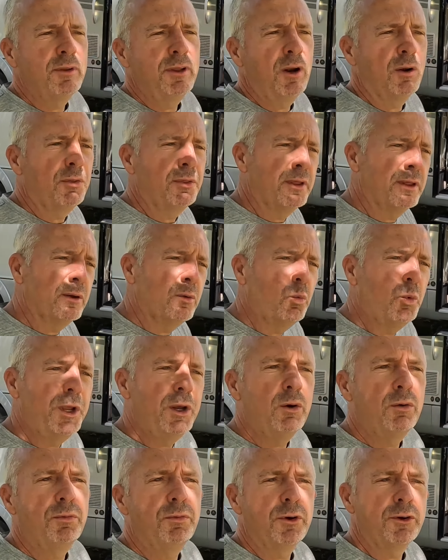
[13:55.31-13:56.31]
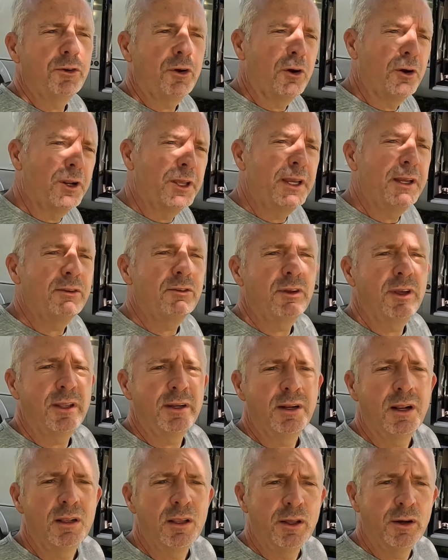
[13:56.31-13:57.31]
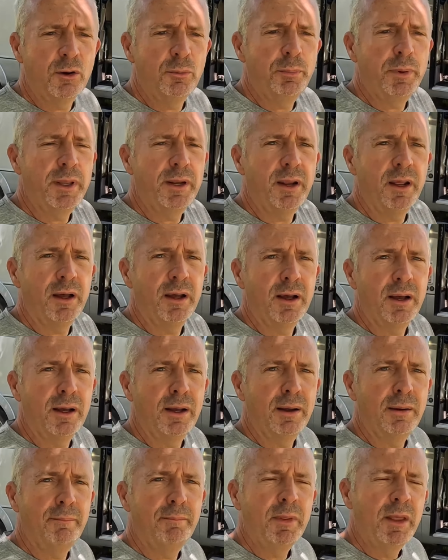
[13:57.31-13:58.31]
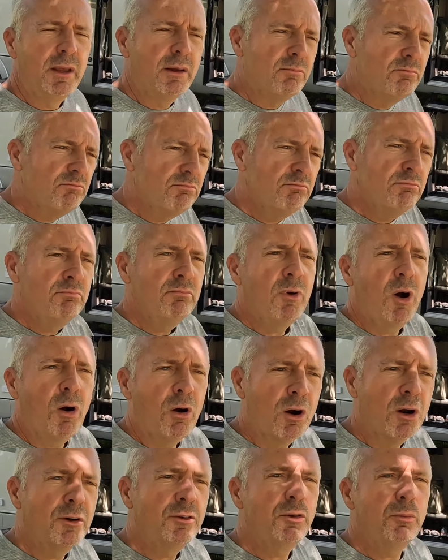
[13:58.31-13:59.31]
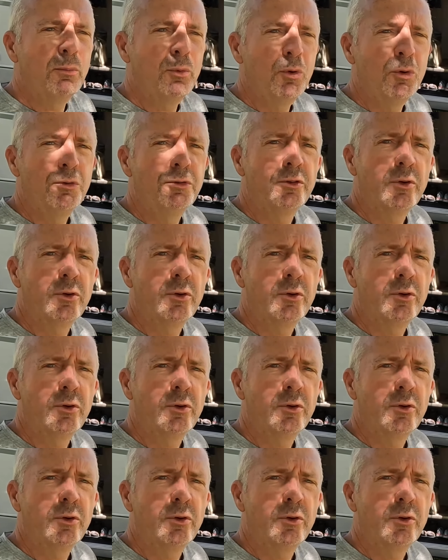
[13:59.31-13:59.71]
the wheel for turning it's getting a little bit hard to move,